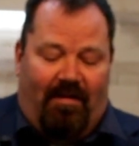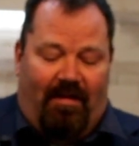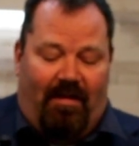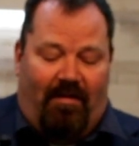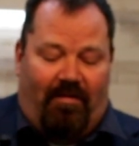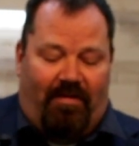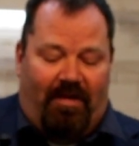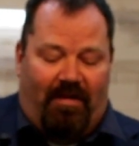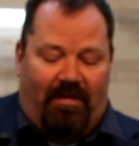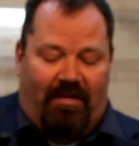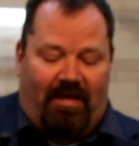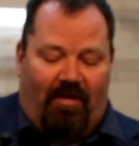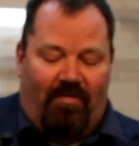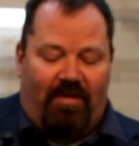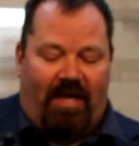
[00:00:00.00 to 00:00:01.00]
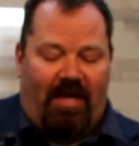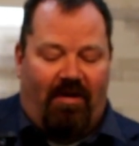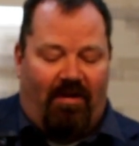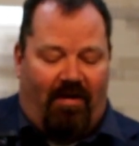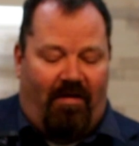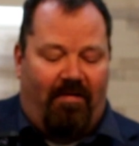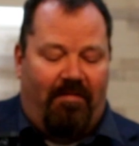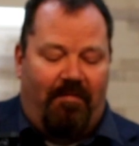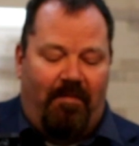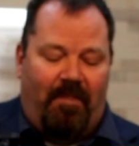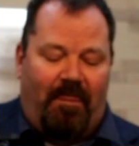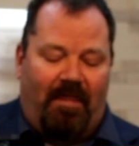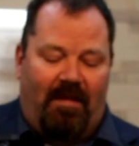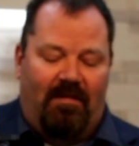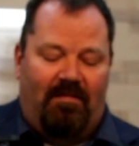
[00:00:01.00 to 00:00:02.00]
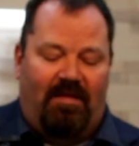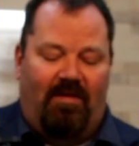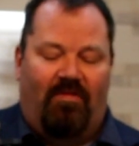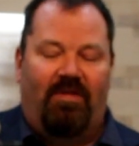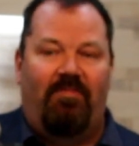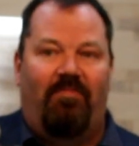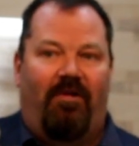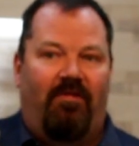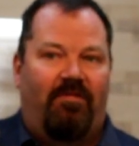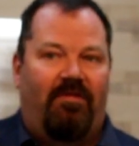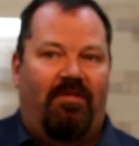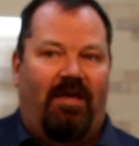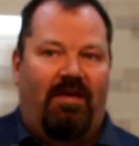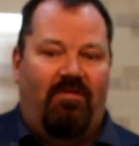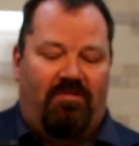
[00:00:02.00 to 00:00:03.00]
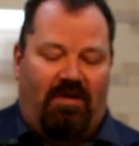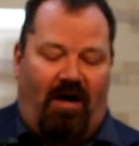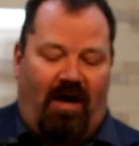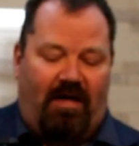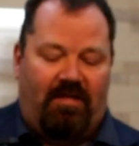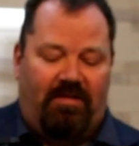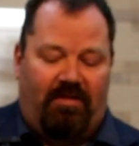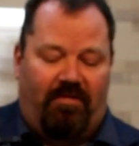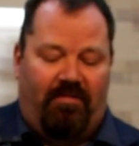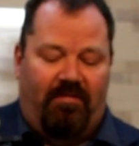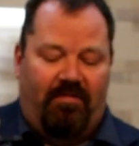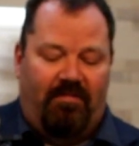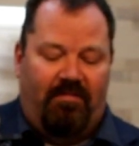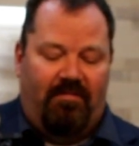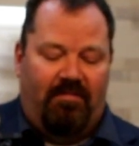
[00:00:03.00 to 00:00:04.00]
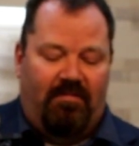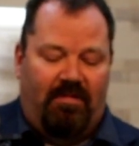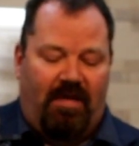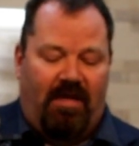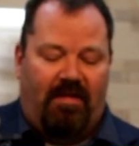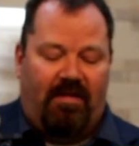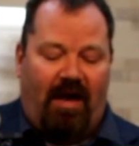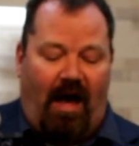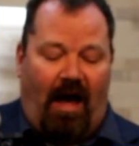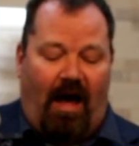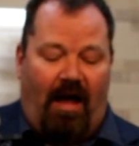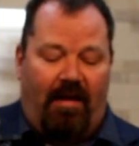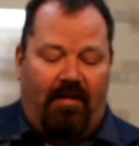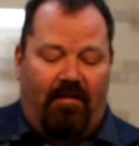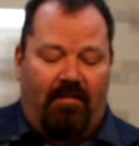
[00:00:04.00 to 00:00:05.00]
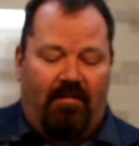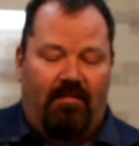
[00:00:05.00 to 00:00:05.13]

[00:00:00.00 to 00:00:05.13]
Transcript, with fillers: no the the only here the only person that you talk to is God